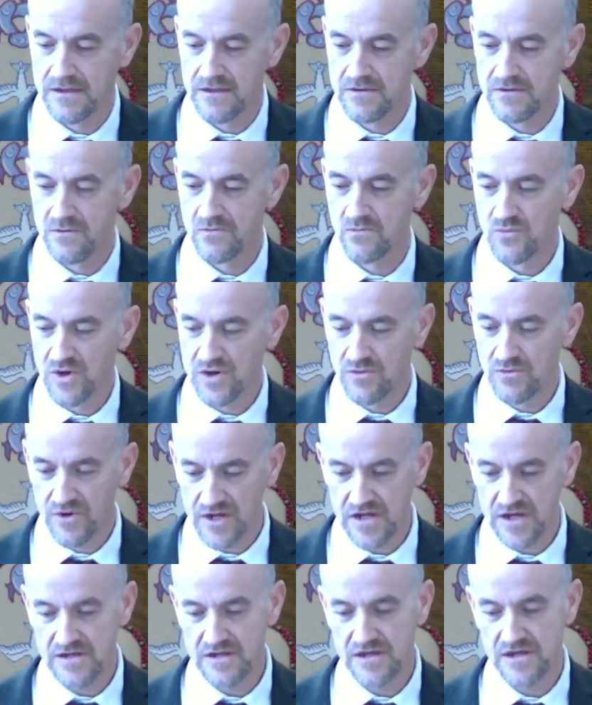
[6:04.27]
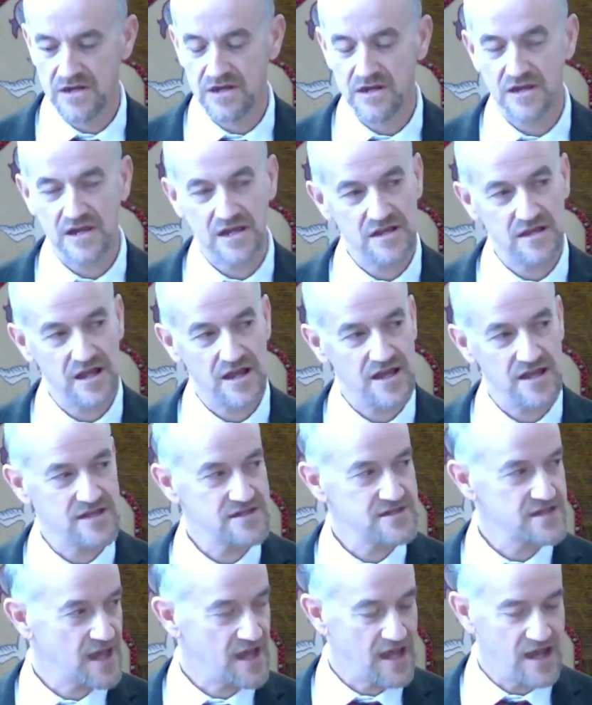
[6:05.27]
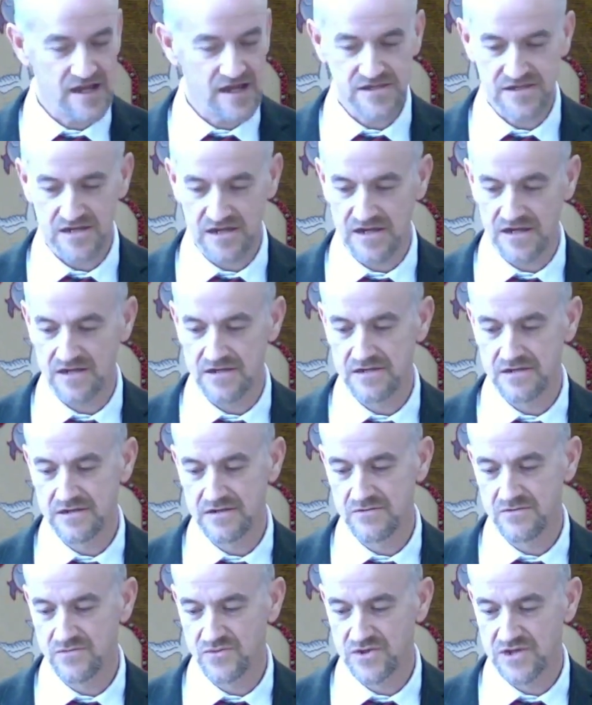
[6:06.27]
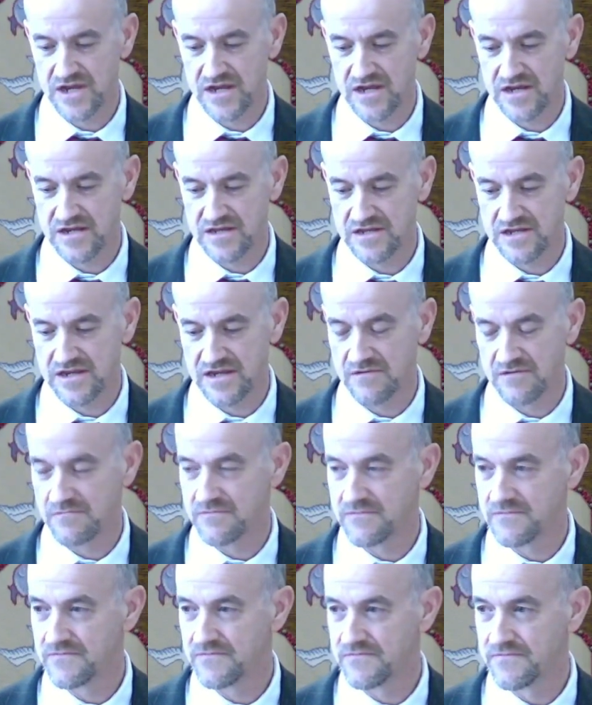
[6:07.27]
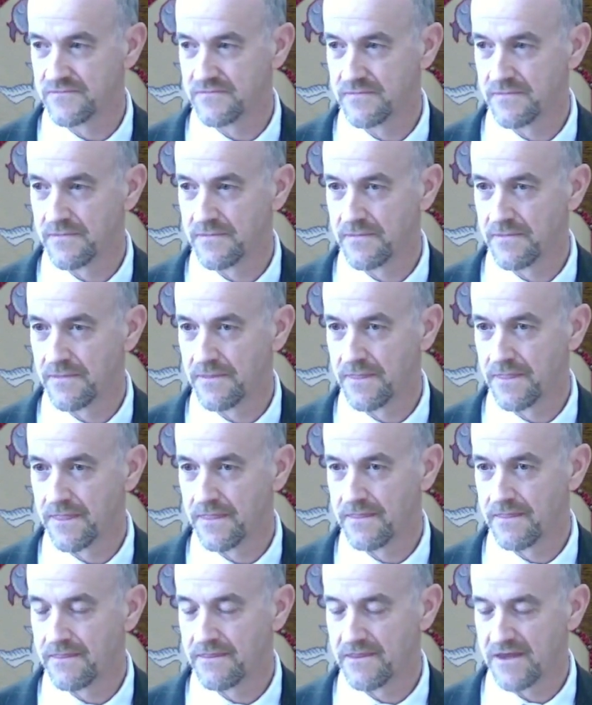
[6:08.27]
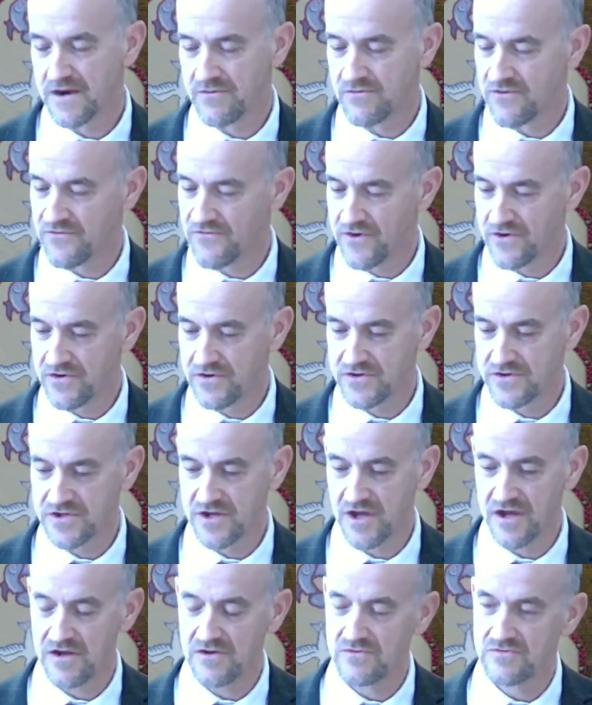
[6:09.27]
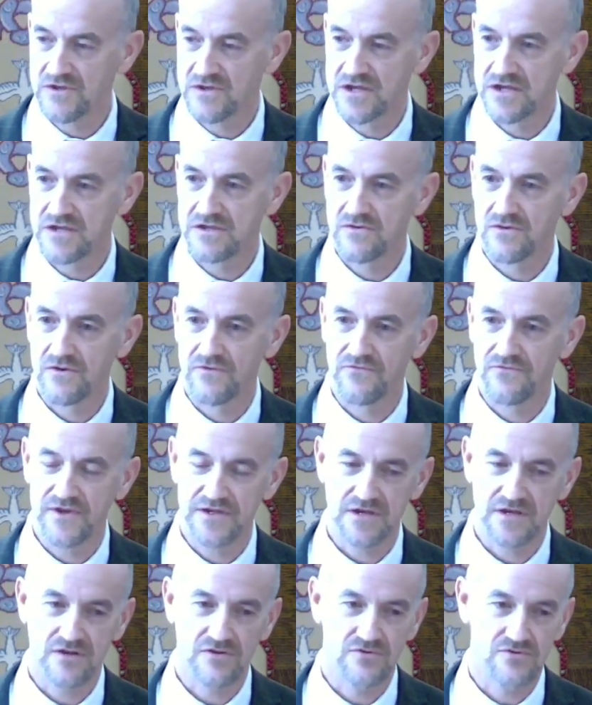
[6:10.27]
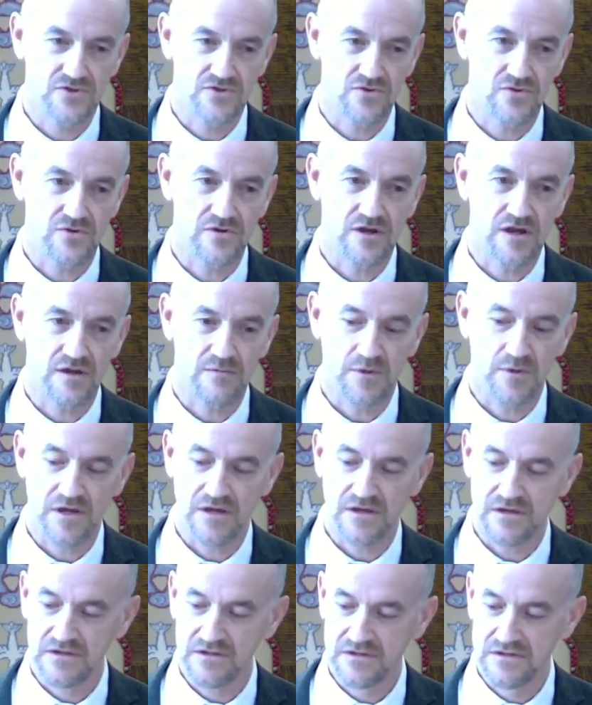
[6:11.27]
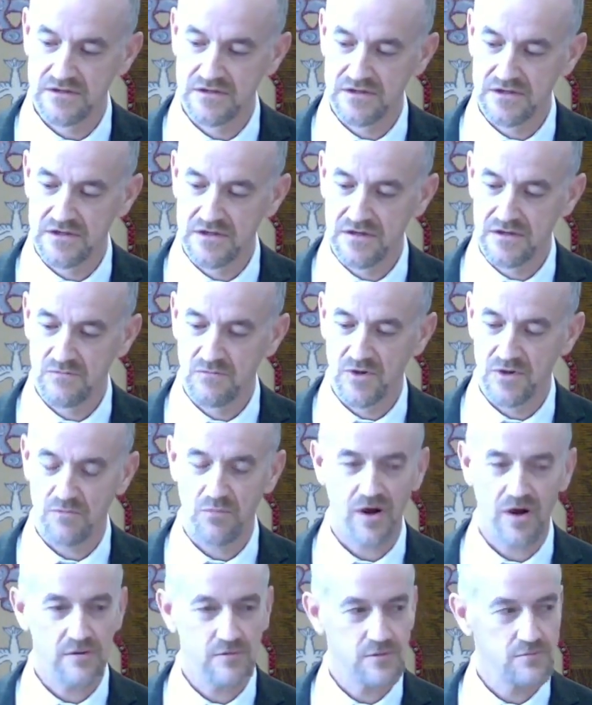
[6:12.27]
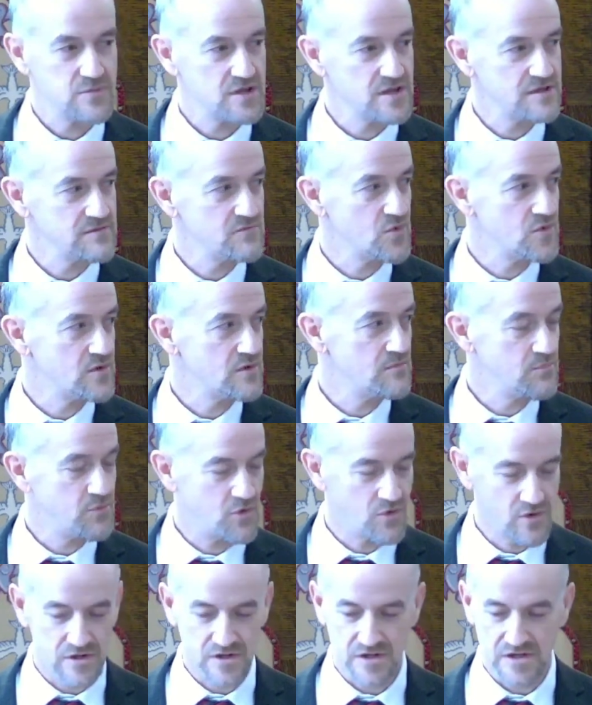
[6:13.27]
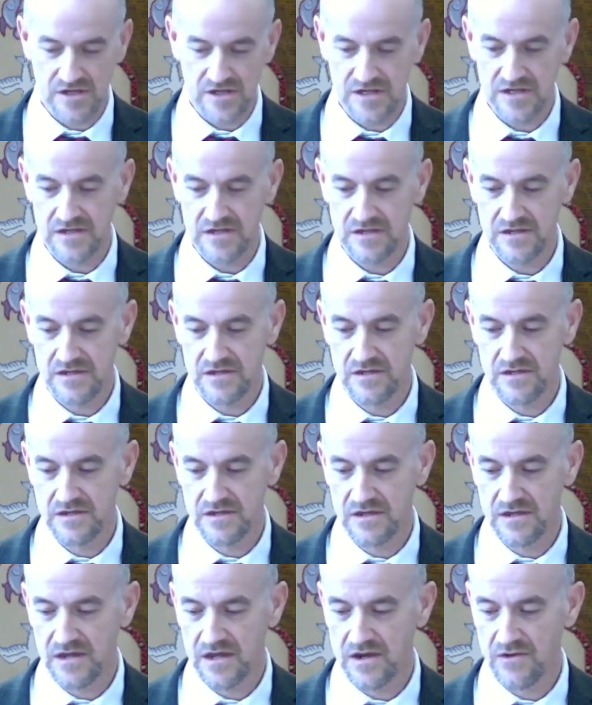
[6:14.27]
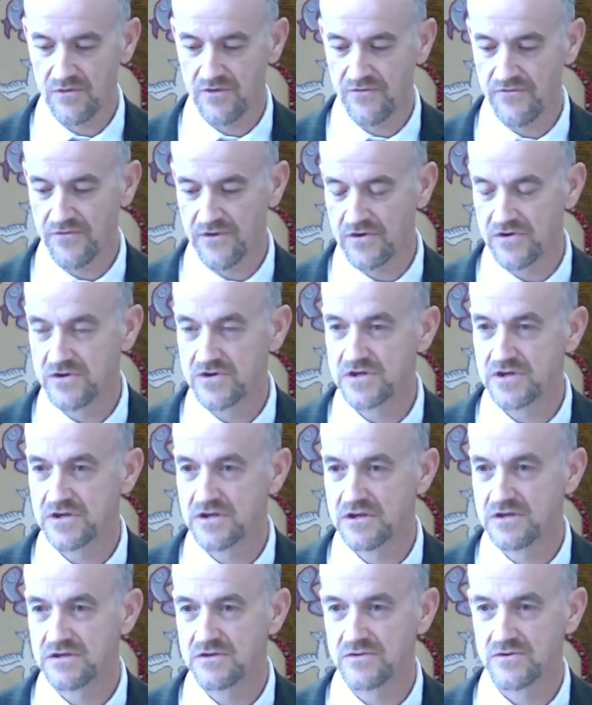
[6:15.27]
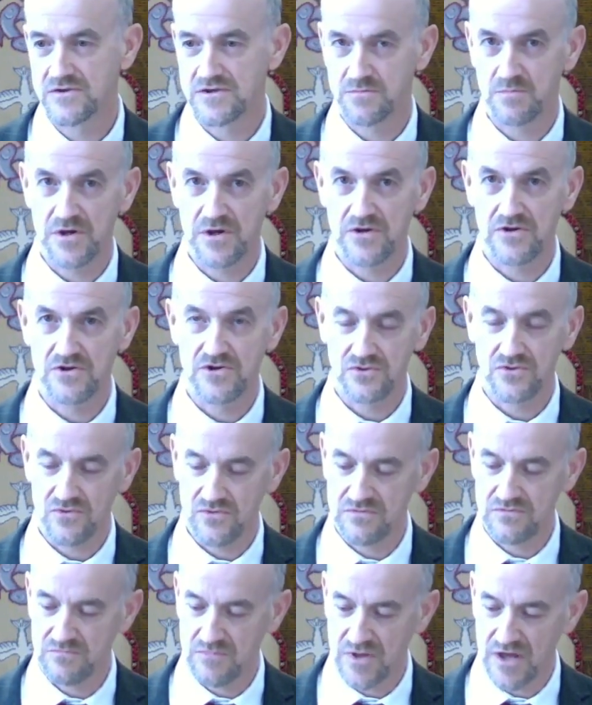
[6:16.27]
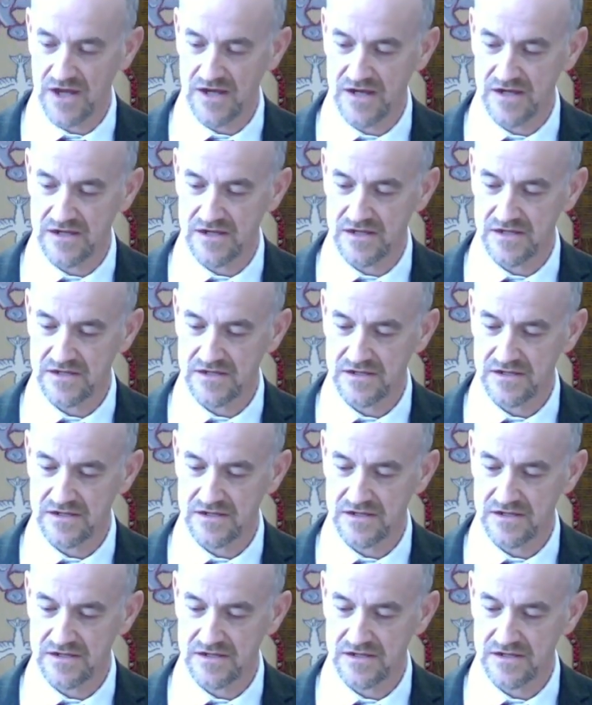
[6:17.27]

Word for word: We read that Eli's eyesight was getting dim. That refers not only to a physical shortcoming, but probably more importantly, it refers to a spiritual blindness.